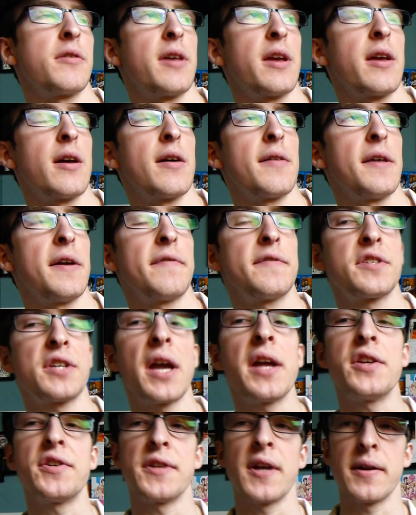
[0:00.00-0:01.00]
They've
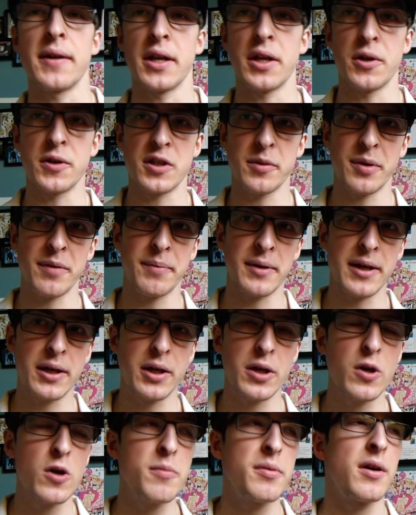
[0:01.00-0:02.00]
changed it. It used to be
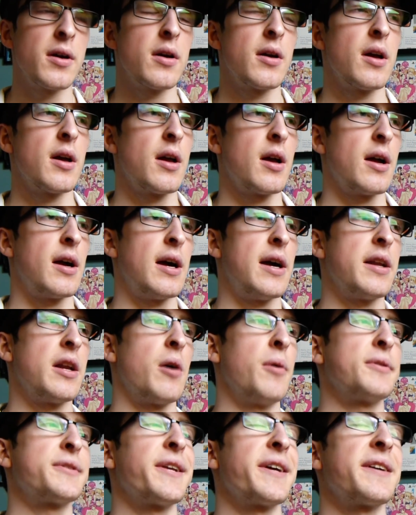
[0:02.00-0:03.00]
P-Cube, and
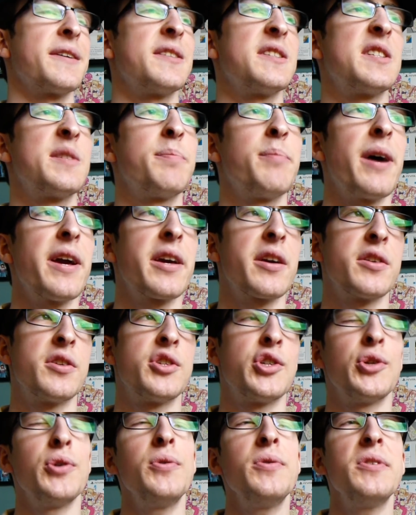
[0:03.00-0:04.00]
now it's like Spike
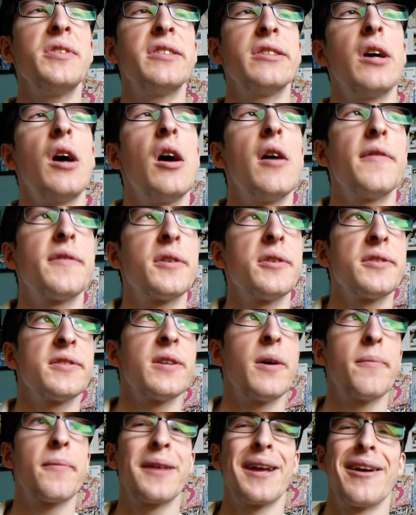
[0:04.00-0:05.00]
Chunsoft or
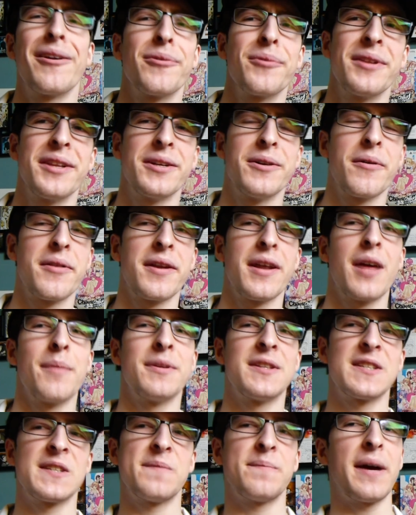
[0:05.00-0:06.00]
something. I don't really know the name.
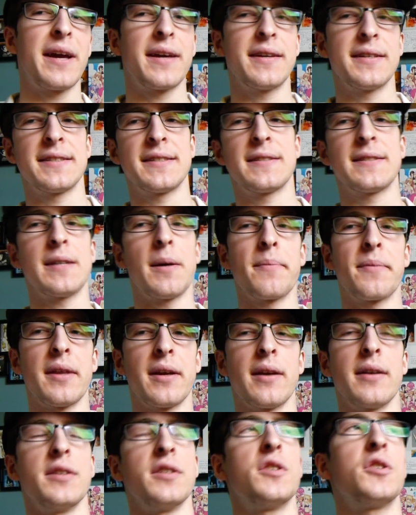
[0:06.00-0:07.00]
It's Spike
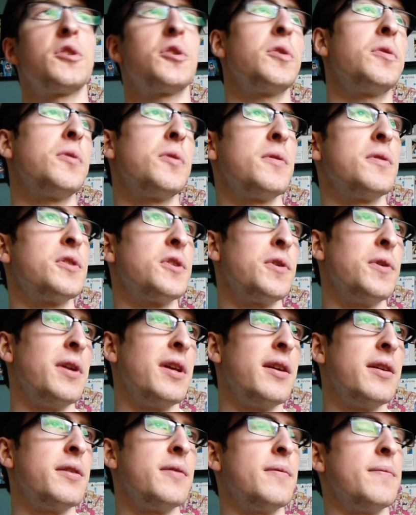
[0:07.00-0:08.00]
something and
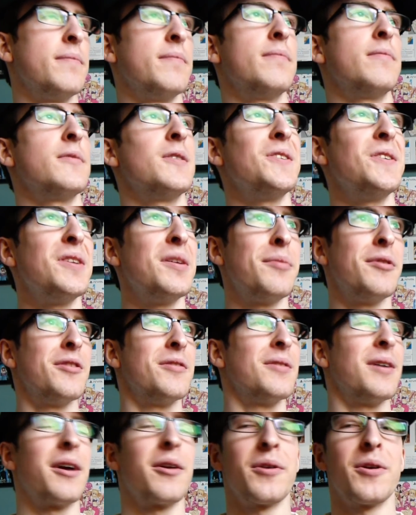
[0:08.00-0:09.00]
Chuni.
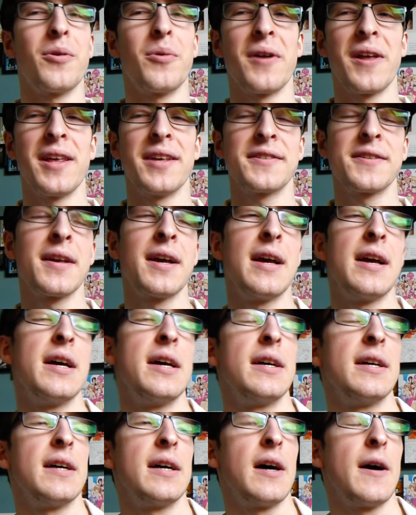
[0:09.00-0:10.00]
I don't know what it is.
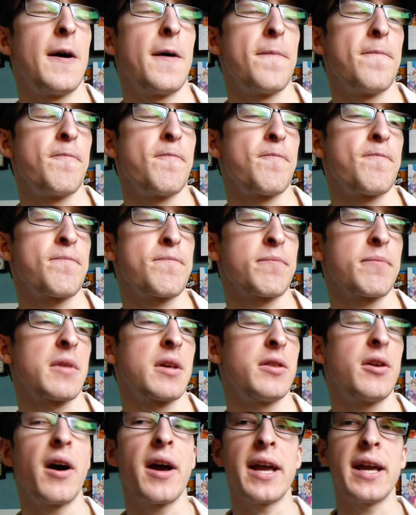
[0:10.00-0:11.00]

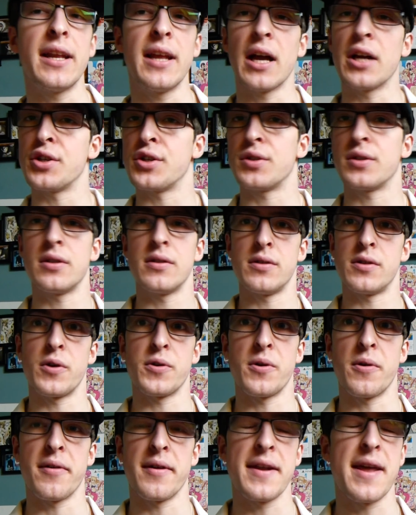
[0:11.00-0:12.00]
Not hating. I just don't
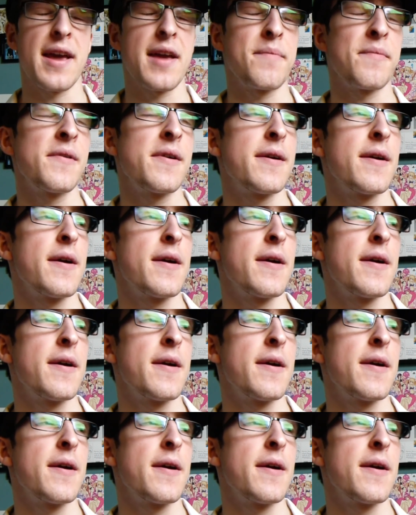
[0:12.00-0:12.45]
know the name.